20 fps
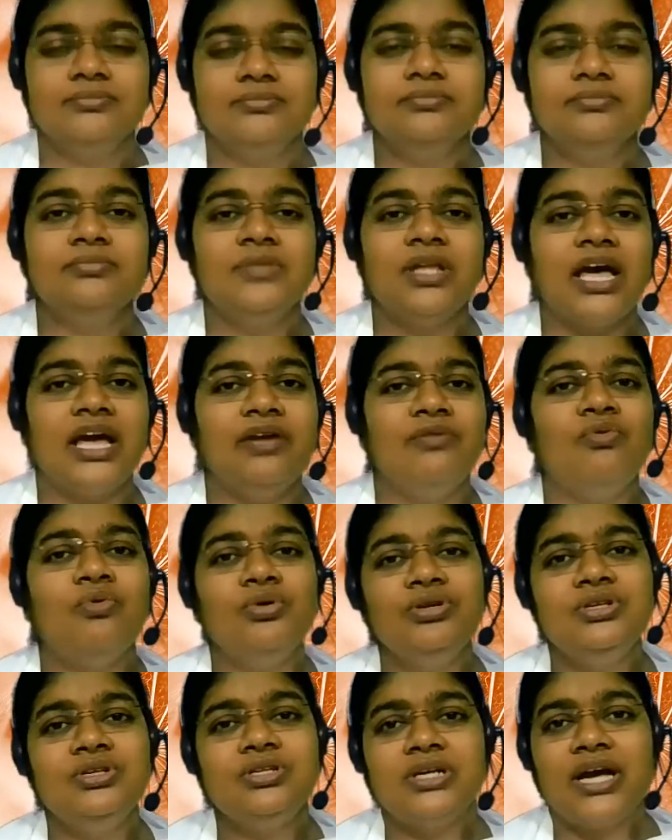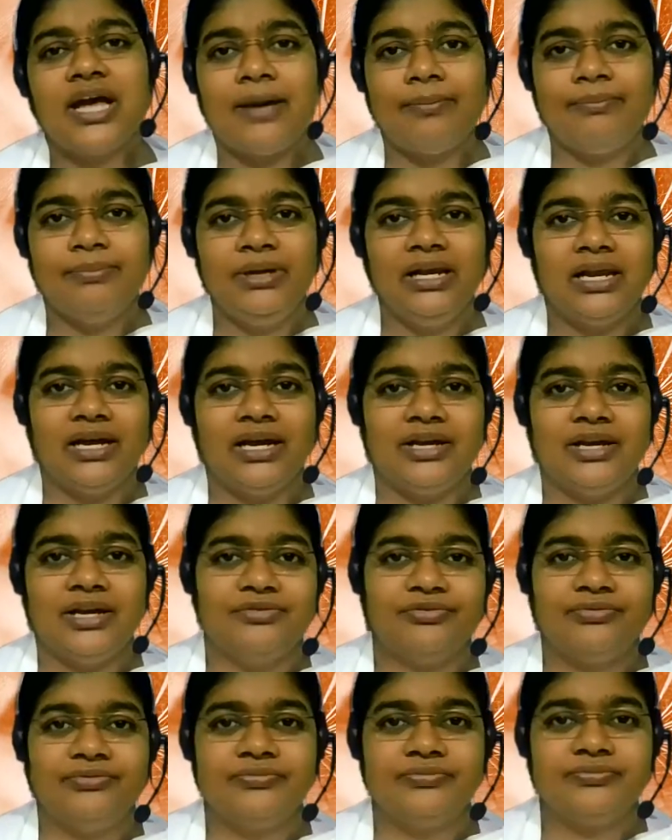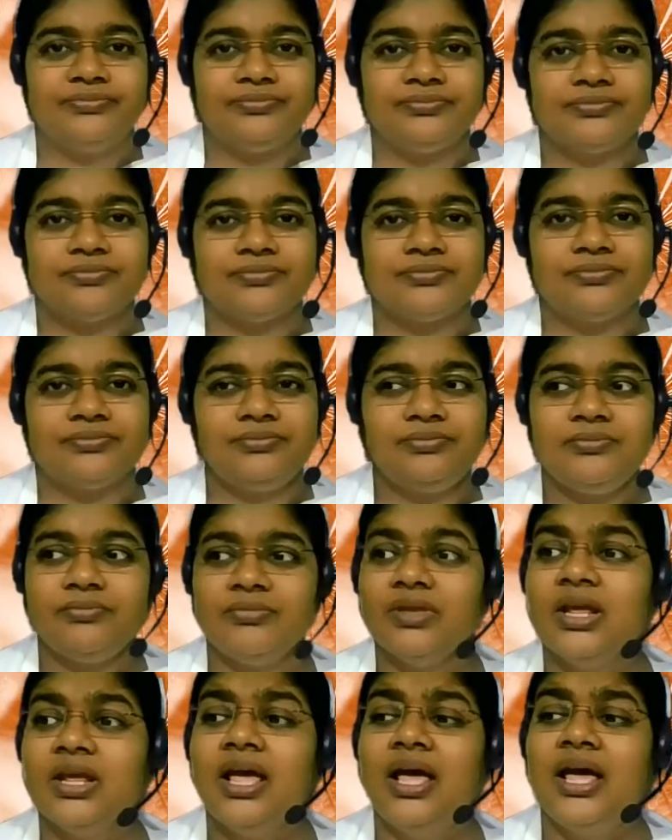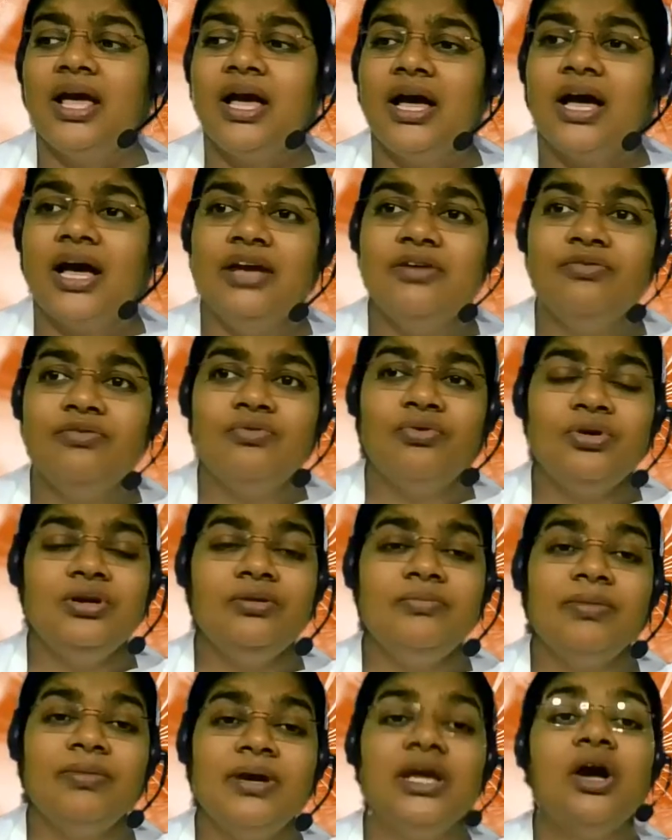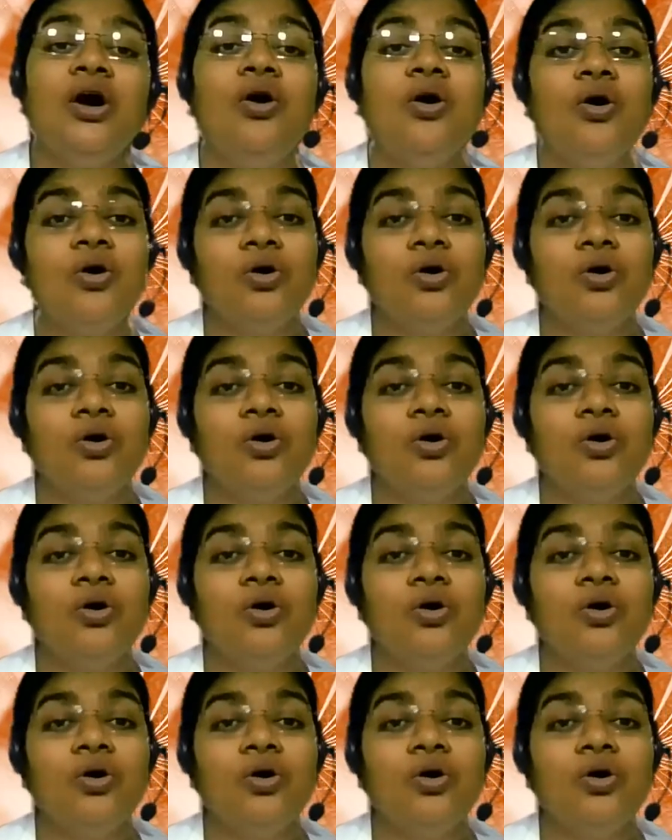I want a happy life. I want my whole